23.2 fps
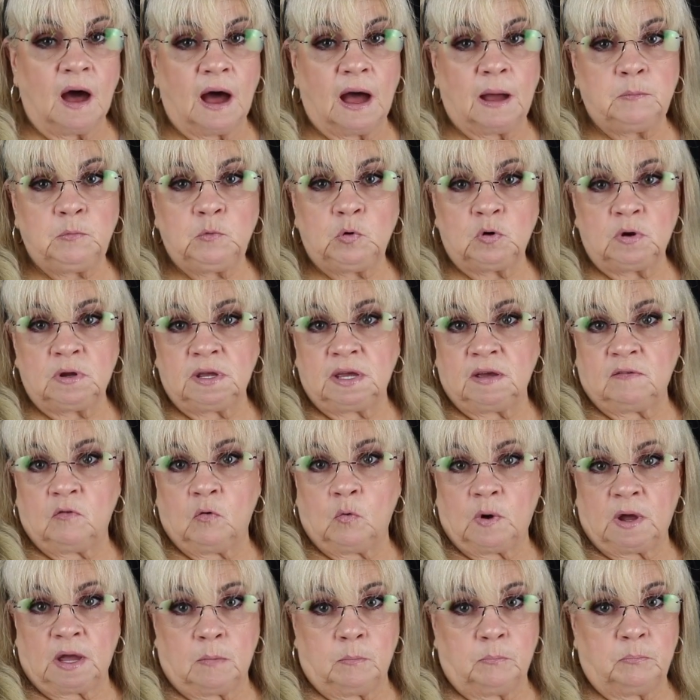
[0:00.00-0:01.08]
I'm going to give
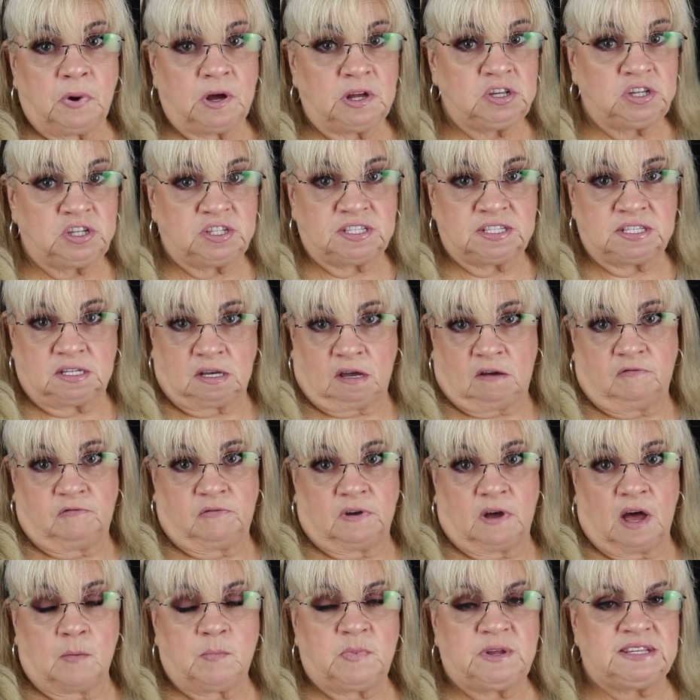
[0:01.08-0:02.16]
away a bunch of stuff.
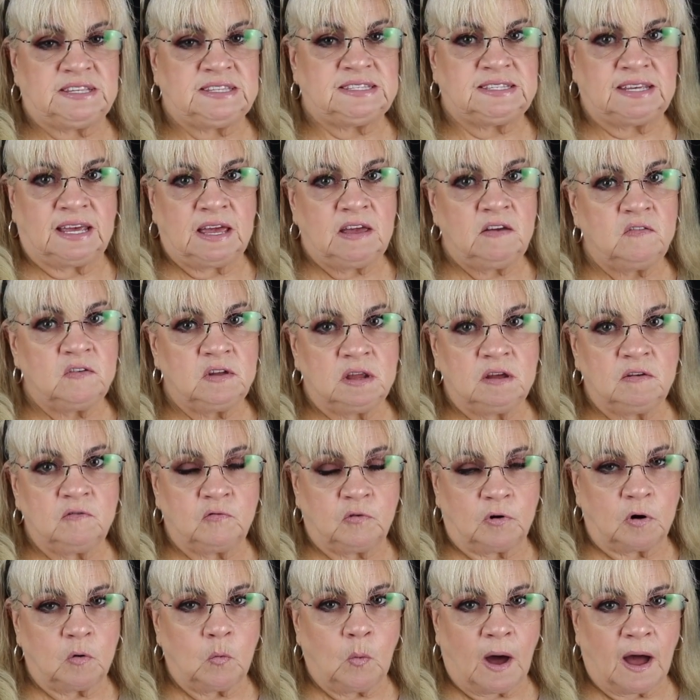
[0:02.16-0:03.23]
I've been saving it
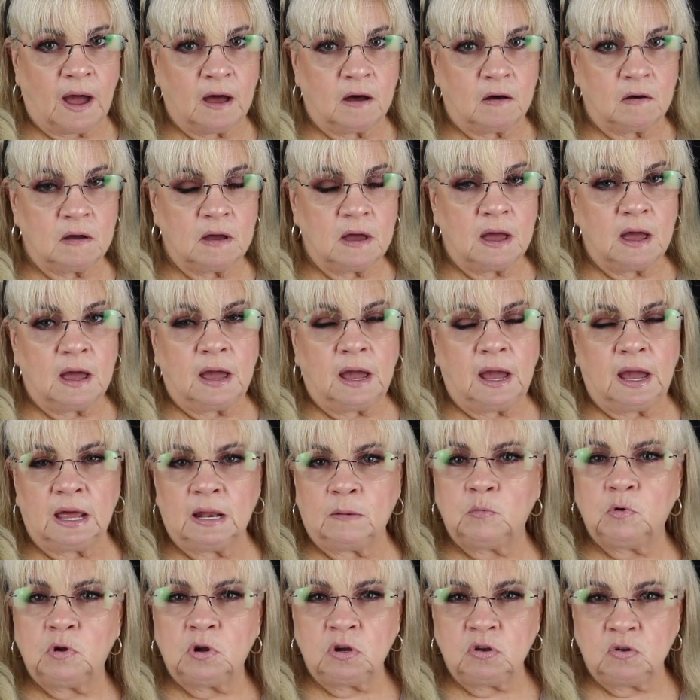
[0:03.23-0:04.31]
for a while,
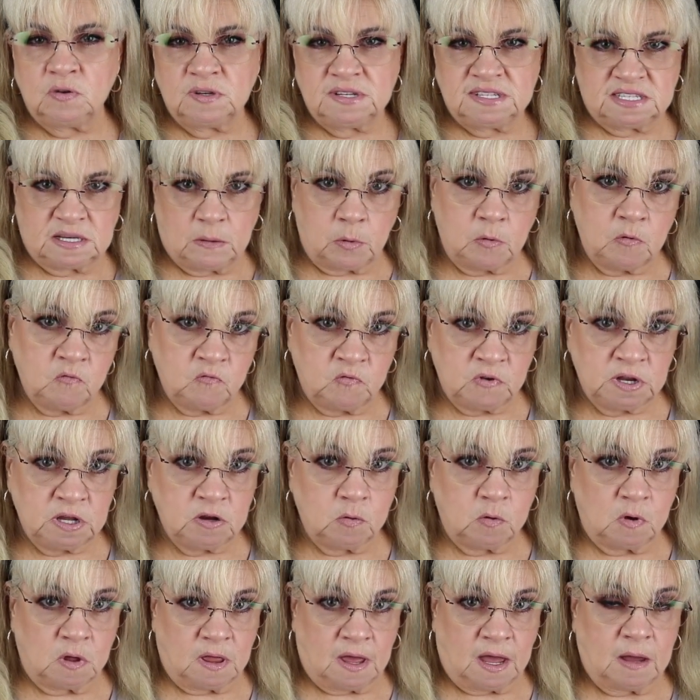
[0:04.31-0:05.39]
and I'm going to do a separate
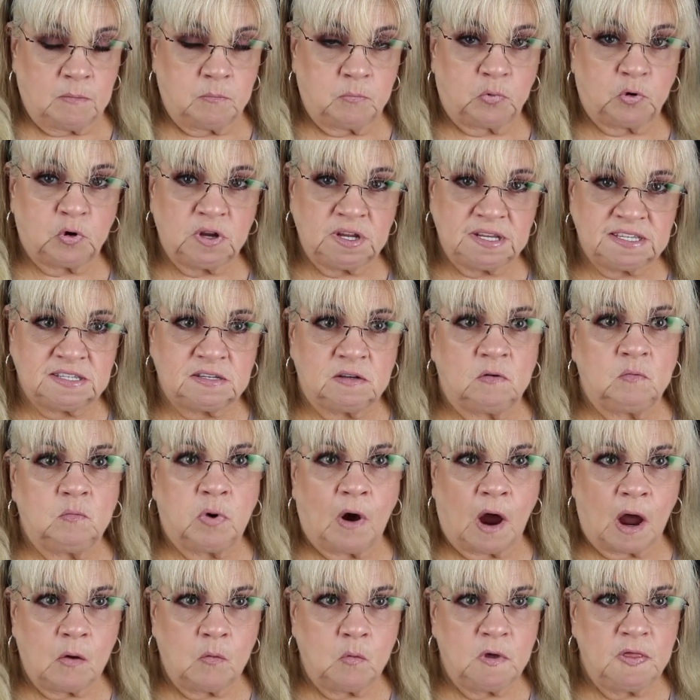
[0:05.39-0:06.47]
video of that pretty soon,
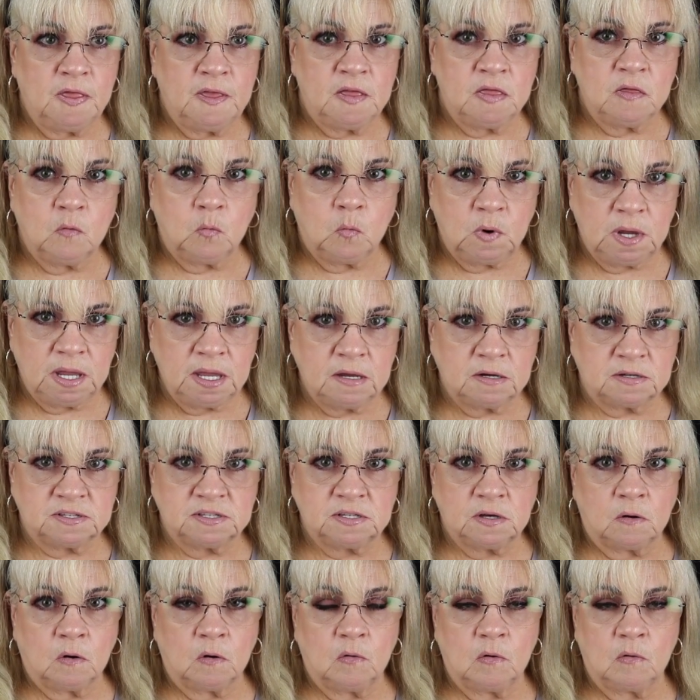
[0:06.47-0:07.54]
probably within the week or
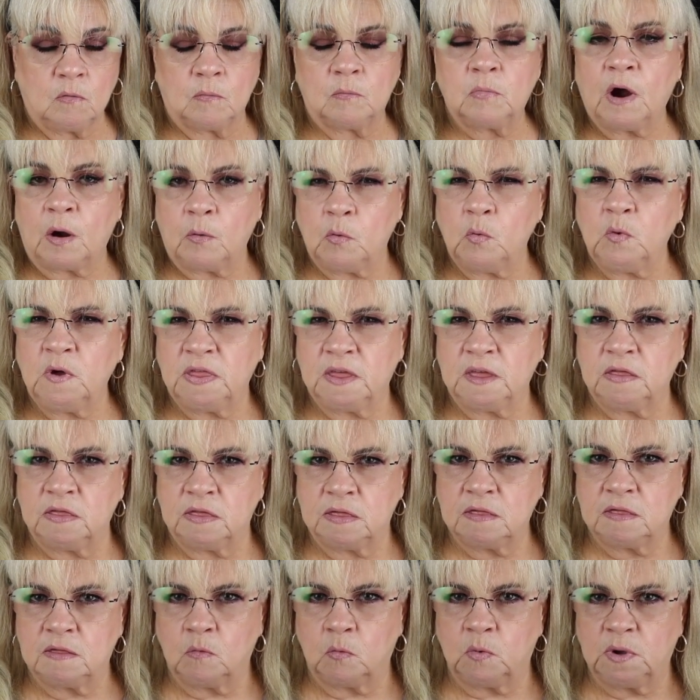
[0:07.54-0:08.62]
so, probably
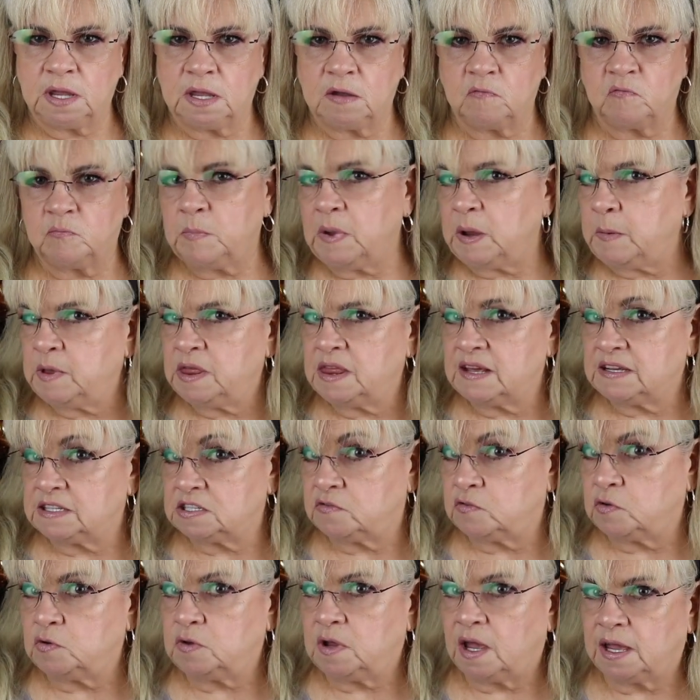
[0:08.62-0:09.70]
within the week, maybe the
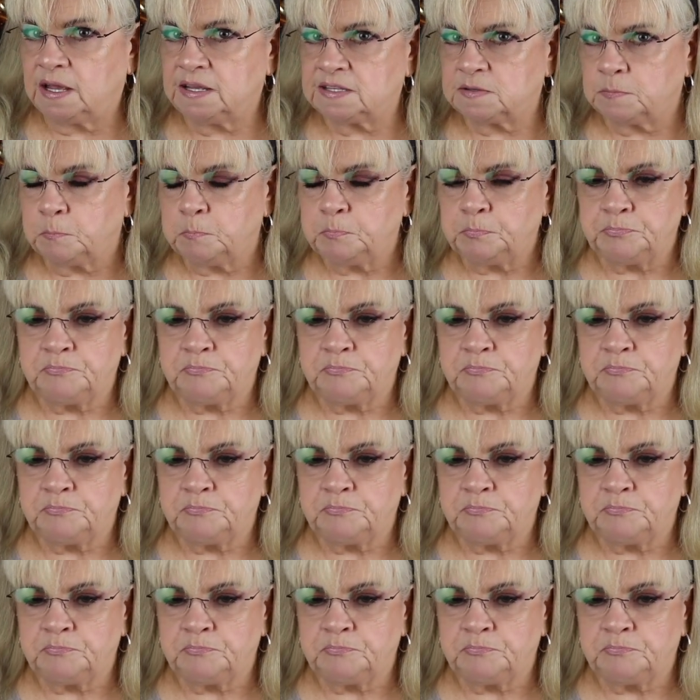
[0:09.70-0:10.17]
next few days,